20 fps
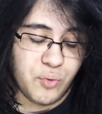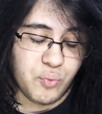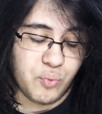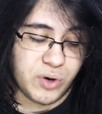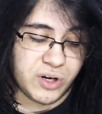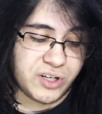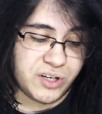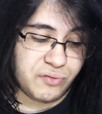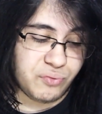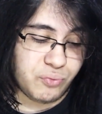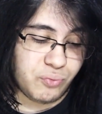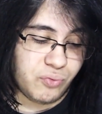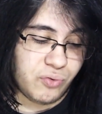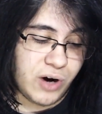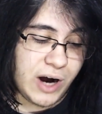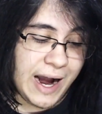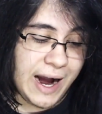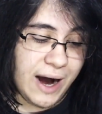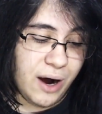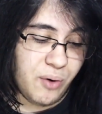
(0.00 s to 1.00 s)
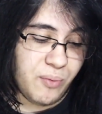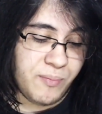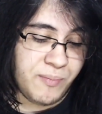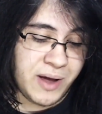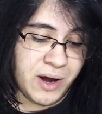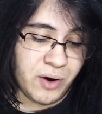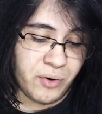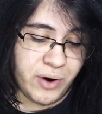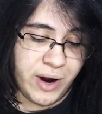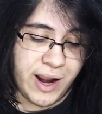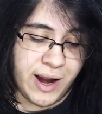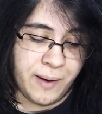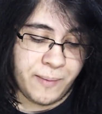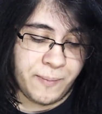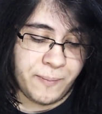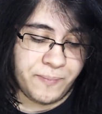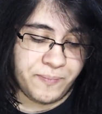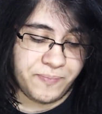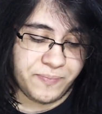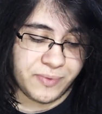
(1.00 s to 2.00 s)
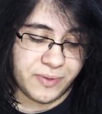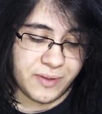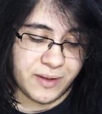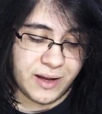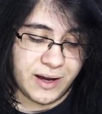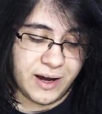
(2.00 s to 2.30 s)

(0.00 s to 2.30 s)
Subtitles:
Which is how Miriam...